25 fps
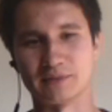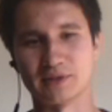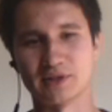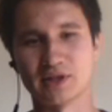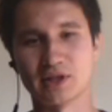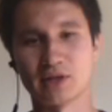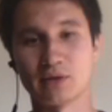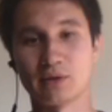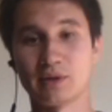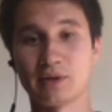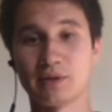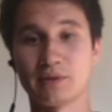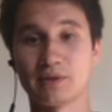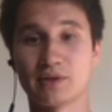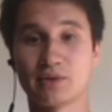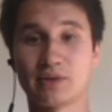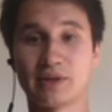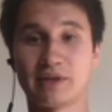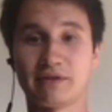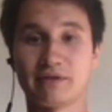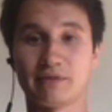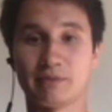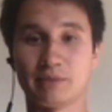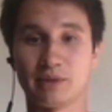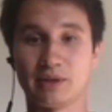So it was
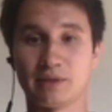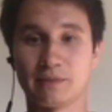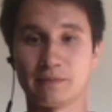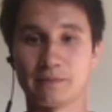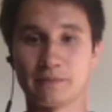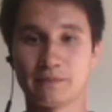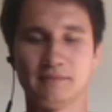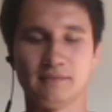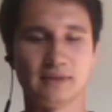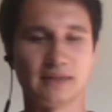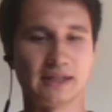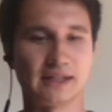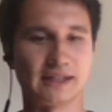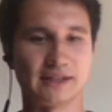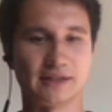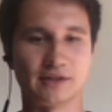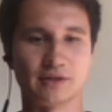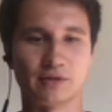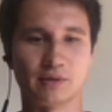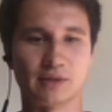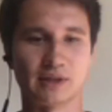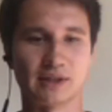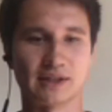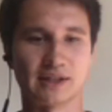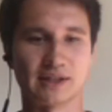great for me. I get
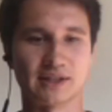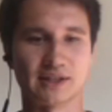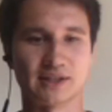to work on